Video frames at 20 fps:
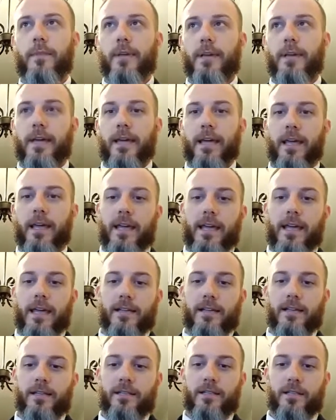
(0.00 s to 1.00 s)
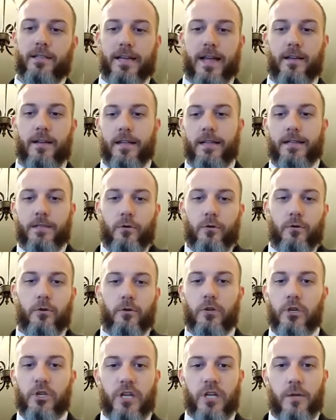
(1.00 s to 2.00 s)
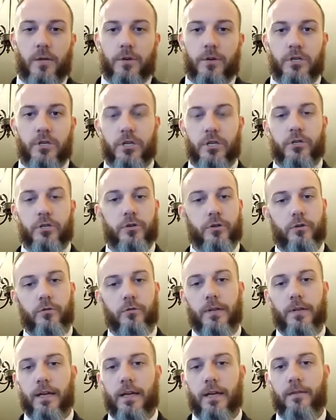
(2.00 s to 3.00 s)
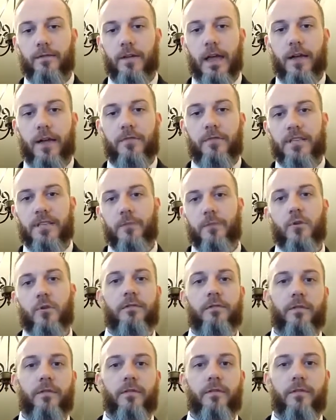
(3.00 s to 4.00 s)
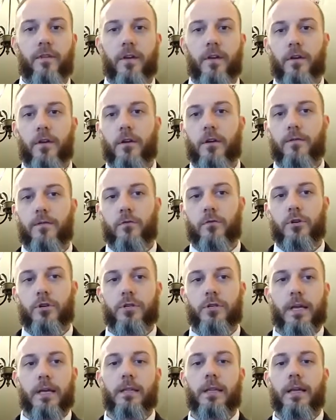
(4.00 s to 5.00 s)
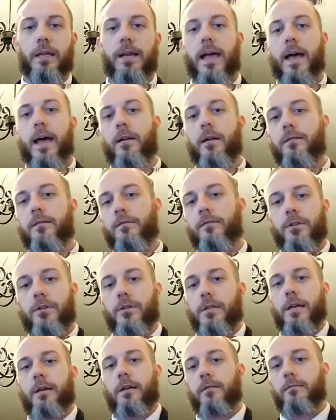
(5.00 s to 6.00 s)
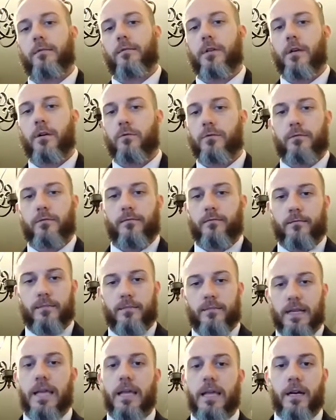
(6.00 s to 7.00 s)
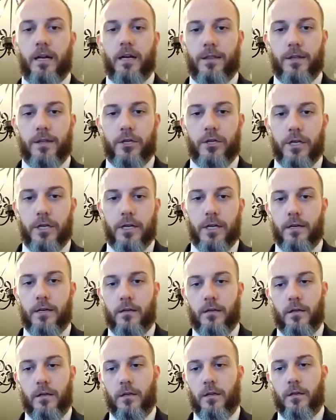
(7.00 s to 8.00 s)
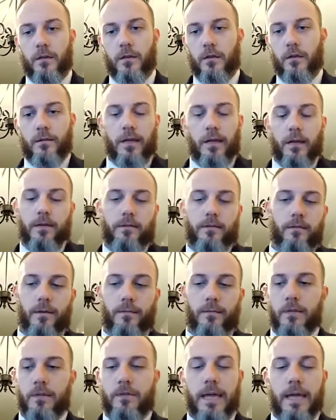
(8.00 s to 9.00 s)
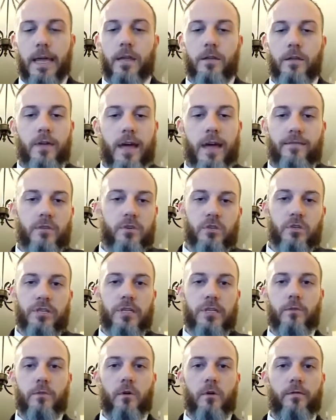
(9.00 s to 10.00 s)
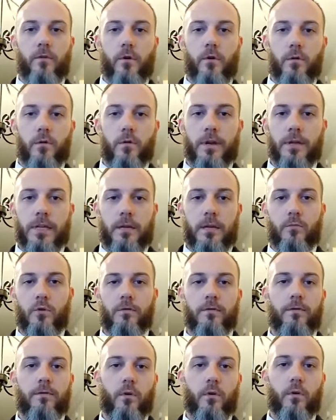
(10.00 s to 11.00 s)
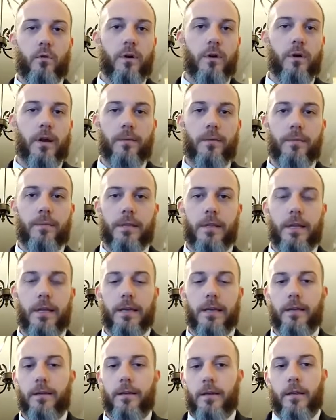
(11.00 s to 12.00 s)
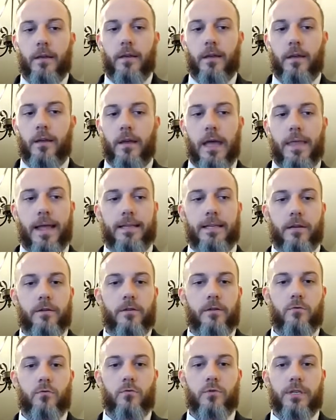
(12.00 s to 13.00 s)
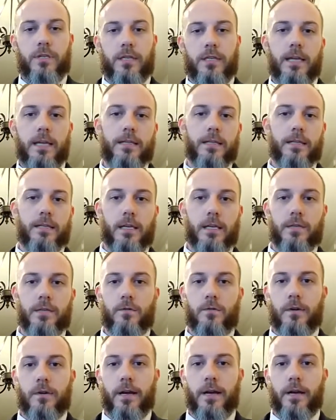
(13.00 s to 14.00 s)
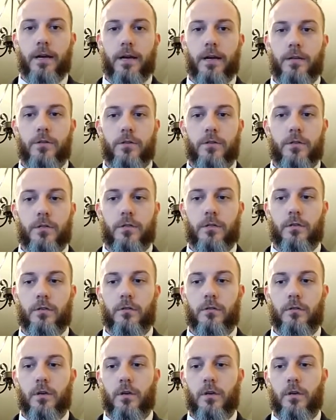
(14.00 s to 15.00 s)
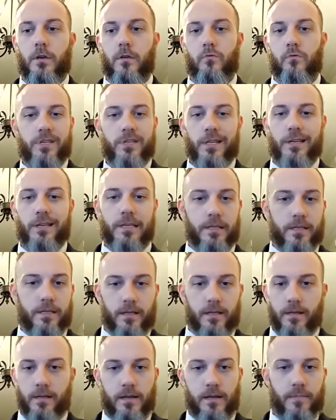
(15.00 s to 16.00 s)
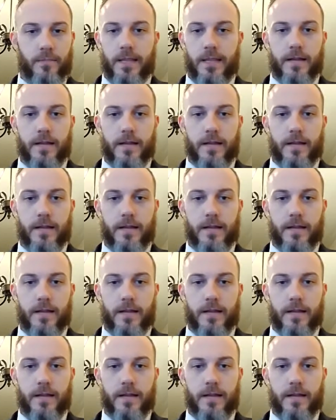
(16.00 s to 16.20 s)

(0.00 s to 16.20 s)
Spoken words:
it's so cliche, but it's just true. Like if every time you have a failure, if you just like lay down and just like, you know, take it on the chin, like, I mean, you have to just keep going forward and keep moving forward. I mean, like, and that's how you stay successful, right? It's just resiliency. I mean,